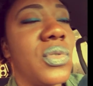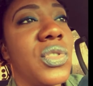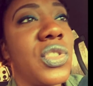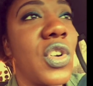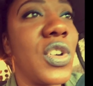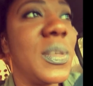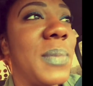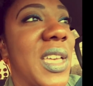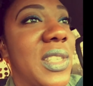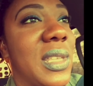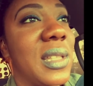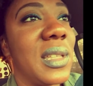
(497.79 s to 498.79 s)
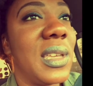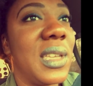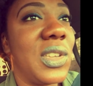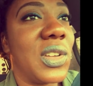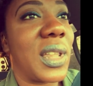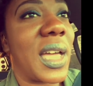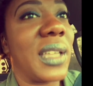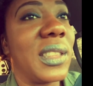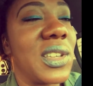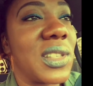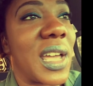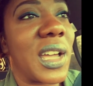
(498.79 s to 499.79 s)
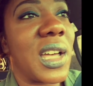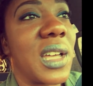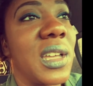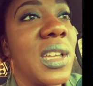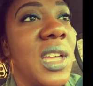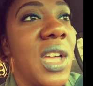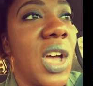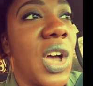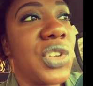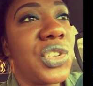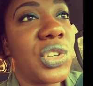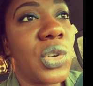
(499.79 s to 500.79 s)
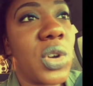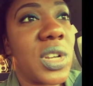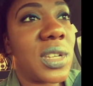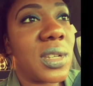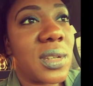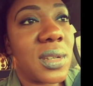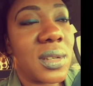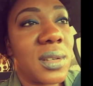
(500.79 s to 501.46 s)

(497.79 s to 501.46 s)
So it's basically, there's like a short,